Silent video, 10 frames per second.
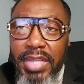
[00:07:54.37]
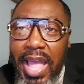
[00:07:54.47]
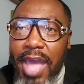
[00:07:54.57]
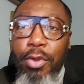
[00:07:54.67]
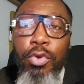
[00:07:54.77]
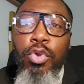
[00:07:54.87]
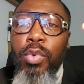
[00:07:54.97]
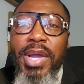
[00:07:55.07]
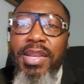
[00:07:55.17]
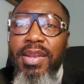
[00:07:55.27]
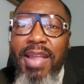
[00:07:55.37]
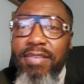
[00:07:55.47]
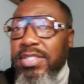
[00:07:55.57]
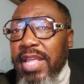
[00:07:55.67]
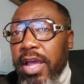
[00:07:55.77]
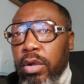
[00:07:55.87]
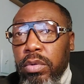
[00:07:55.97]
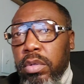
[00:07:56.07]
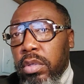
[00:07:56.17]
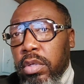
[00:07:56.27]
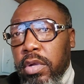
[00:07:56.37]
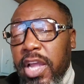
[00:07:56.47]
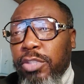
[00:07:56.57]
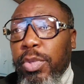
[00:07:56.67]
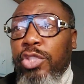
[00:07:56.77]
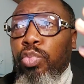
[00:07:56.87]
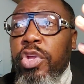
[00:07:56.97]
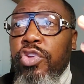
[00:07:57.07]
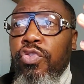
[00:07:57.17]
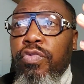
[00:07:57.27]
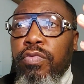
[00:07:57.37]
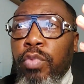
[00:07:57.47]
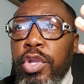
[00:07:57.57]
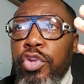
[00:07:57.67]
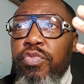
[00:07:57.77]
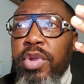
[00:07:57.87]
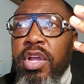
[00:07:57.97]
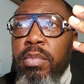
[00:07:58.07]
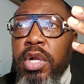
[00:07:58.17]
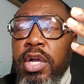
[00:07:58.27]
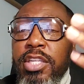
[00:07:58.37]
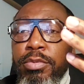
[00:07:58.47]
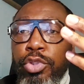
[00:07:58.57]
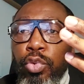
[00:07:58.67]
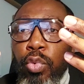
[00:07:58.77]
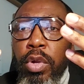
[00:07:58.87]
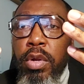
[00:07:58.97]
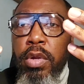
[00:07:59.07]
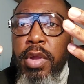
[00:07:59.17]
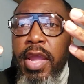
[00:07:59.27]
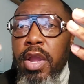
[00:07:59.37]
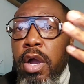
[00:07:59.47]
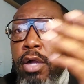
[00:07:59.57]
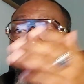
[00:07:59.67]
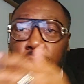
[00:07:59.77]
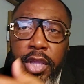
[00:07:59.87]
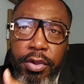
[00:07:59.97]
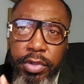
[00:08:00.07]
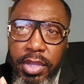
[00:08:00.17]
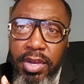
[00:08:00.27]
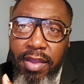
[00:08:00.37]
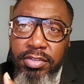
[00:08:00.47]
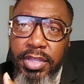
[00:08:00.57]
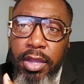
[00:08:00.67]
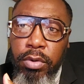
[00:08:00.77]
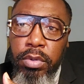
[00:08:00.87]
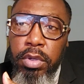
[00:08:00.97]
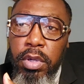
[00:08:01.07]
I don't know what kind of lifestyle, especially when you become accustomed to a $100K a year lifestyle.